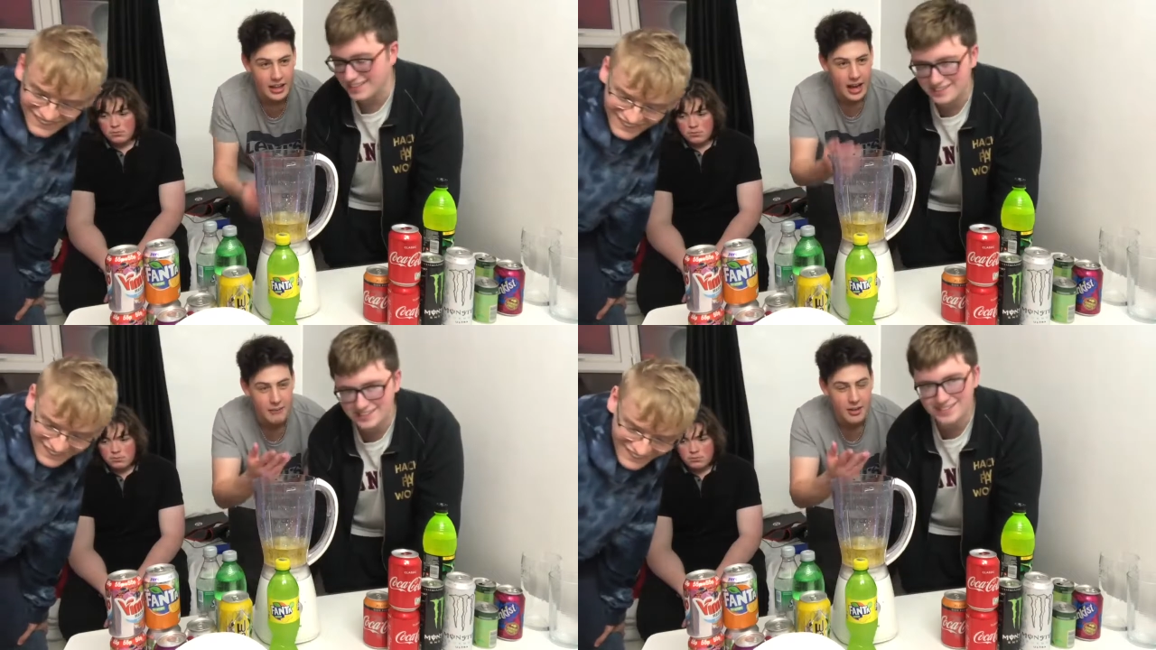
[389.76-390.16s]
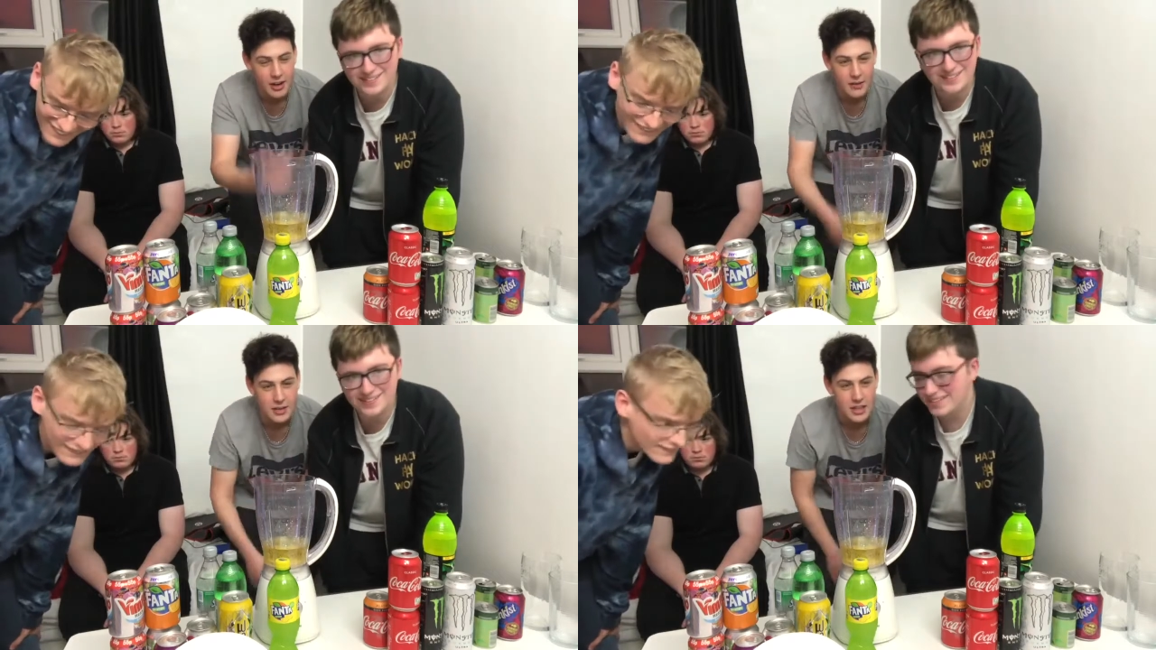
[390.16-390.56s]
Speaker 1: the camera
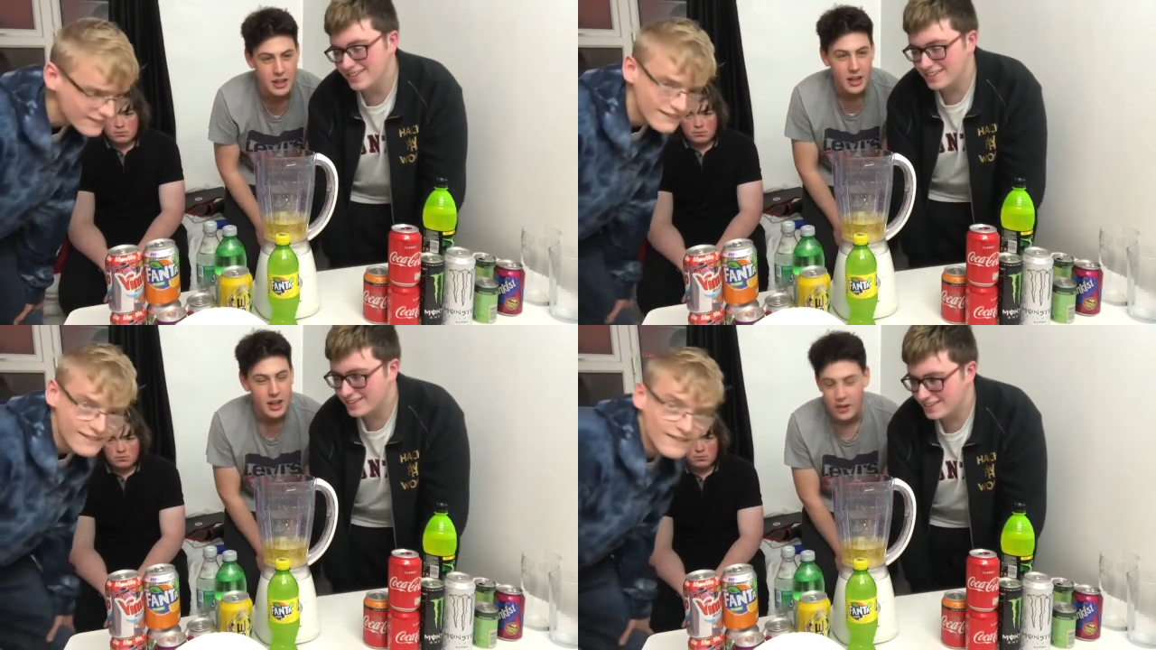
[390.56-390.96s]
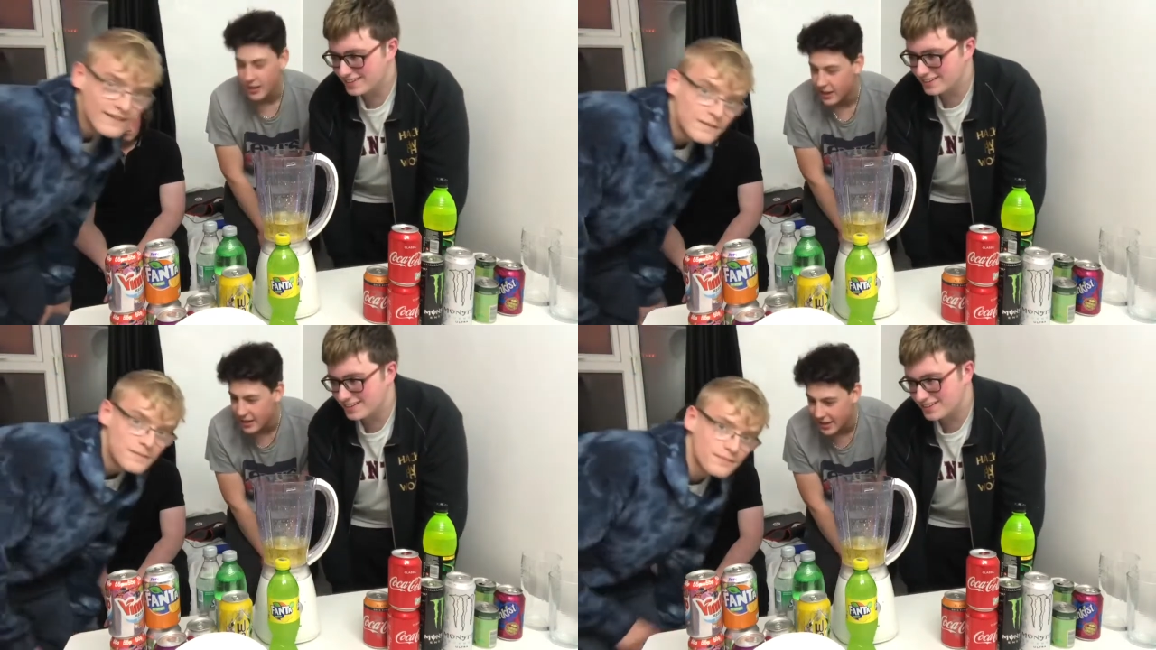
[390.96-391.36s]
can't even see. I
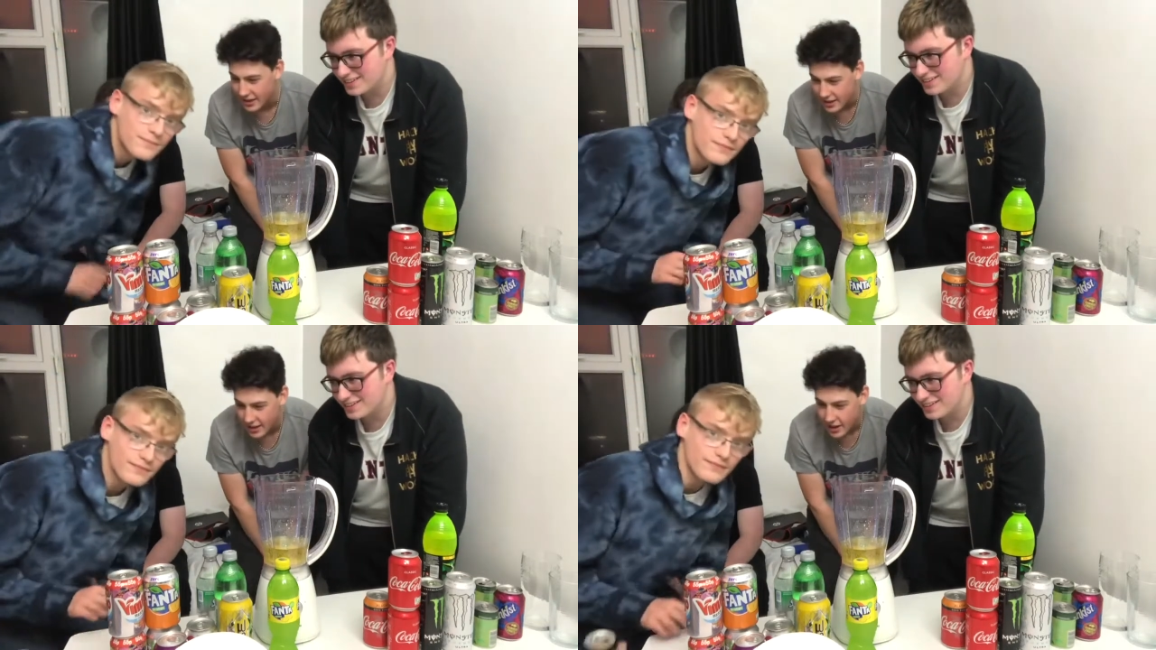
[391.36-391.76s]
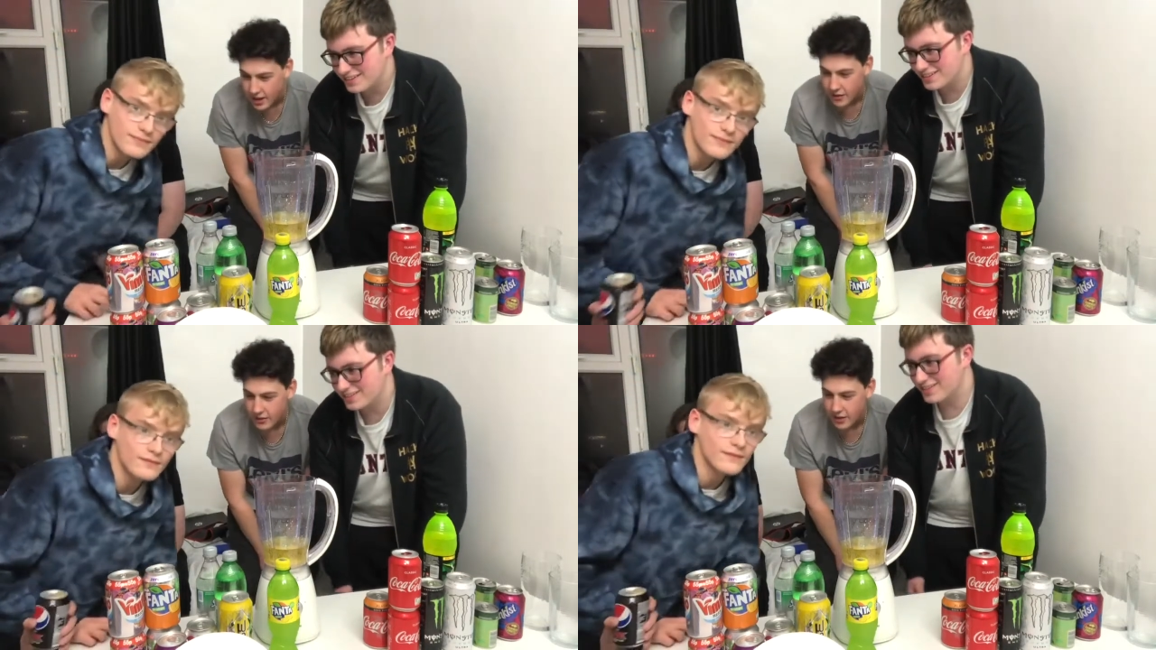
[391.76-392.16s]
can't reach. You
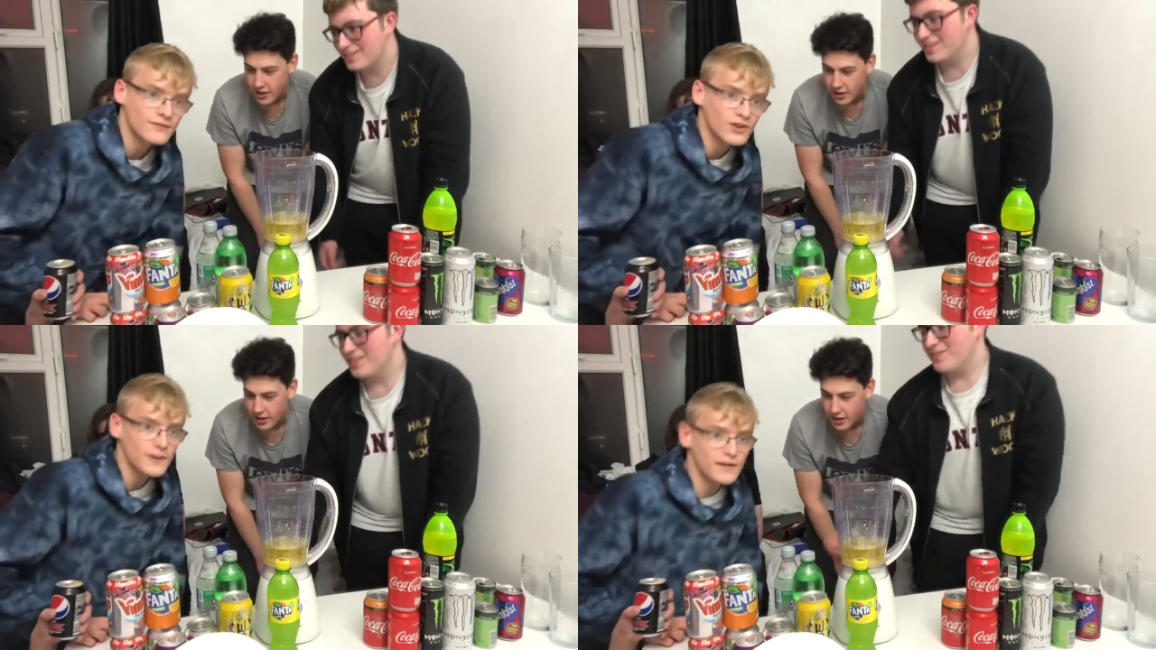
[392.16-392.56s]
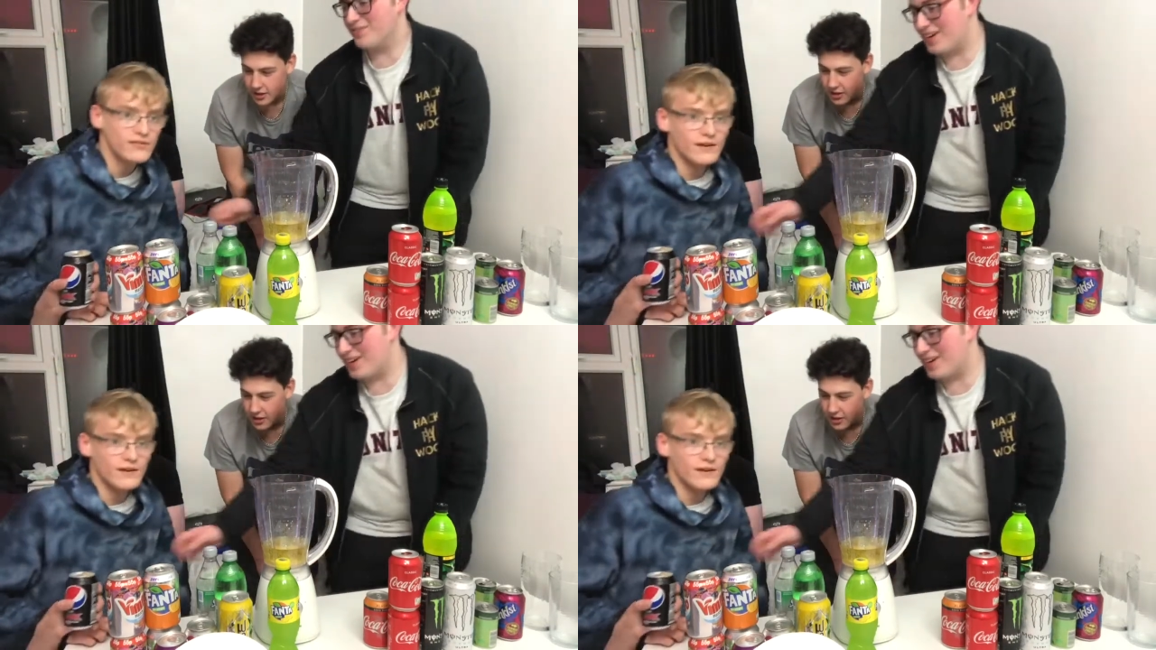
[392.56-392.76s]
put it in. I'm gonna be